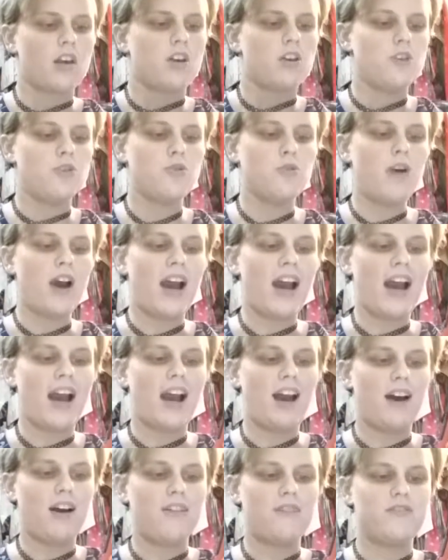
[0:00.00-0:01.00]
You
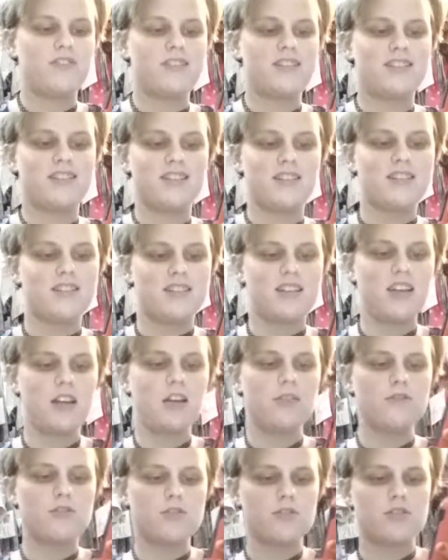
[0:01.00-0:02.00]
have
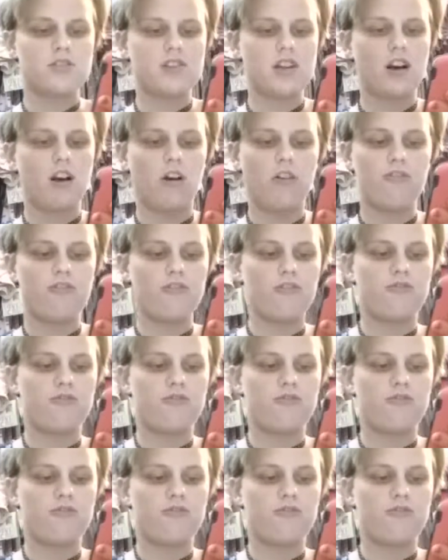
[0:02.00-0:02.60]
deceived yourself.